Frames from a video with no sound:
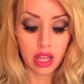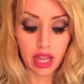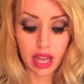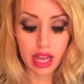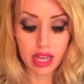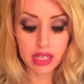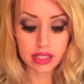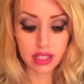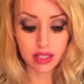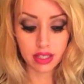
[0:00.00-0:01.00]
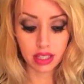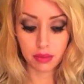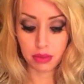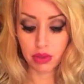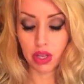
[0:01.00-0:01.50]
And
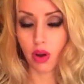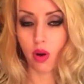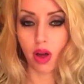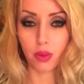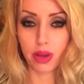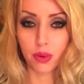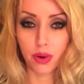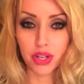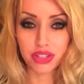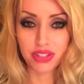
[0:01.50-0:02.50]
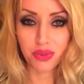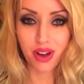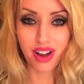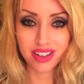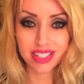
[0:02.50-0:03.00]
you can go all the way to orange if you
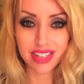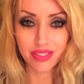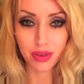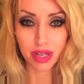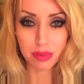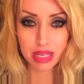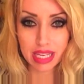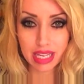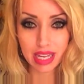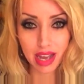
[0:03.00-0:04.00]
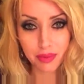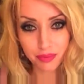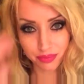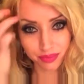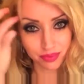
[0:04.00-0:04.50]
want to be
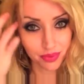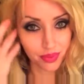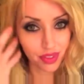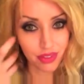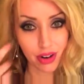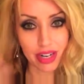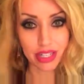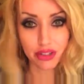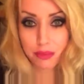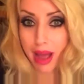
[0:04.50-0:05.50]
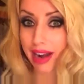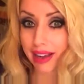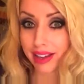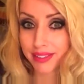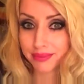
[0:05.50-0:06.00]
very
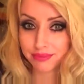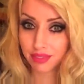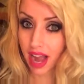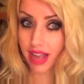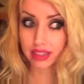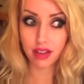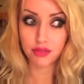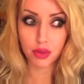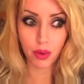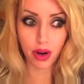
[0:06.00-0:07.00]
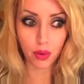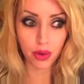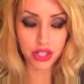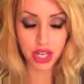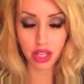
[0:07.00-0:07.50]
dramatic. I love to wear
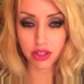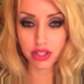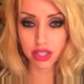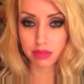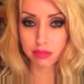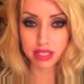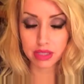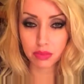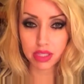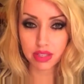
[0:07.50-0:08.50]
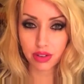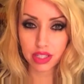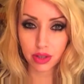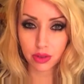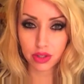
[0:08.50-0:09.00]
orange colors. You can mix them with
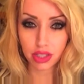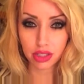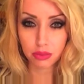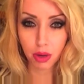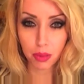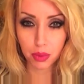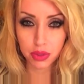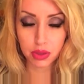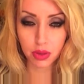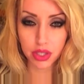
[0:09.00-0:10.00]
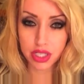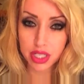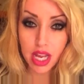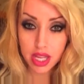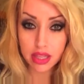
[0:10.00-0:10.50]
different tones. You can do purples and oranges.
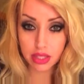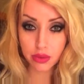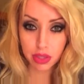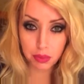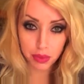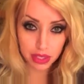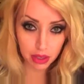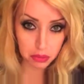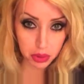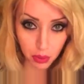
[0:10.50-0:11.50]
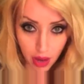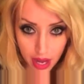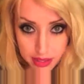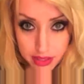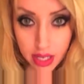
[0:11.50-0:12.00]
That's really pretty on blue
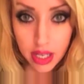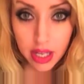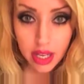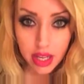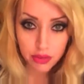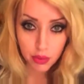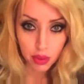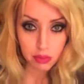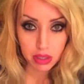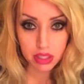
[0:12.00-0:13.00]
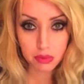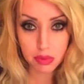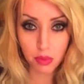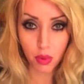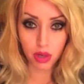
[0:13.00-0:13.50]
eyes if you want to be a little
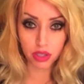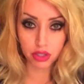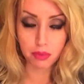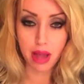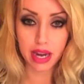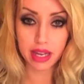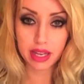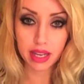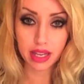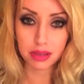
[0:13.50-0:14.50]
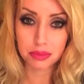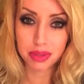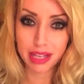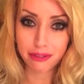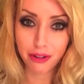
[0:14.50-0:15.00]
bit more dramatic and
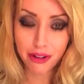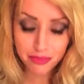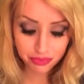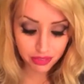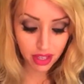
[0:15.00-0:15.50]
playful.